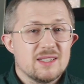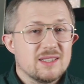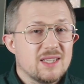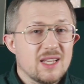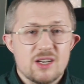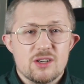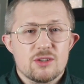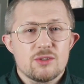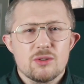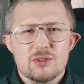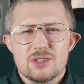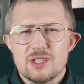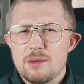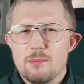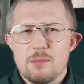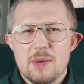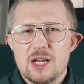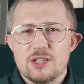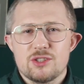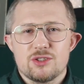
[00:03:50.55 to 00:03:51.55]
They are not
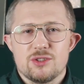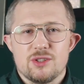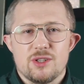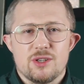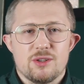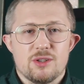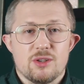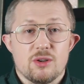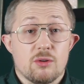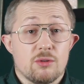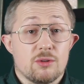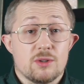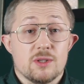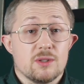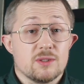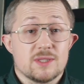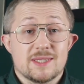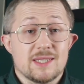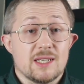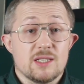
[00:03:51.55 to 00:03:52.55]
imaginary or
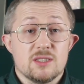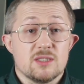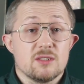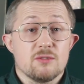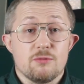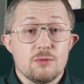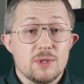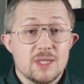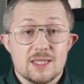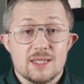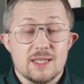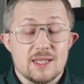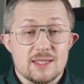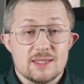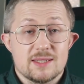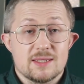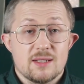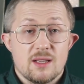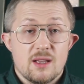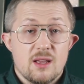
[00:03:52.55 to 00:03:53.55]
signs of
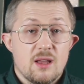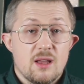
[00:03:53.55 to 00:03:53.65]
weakness.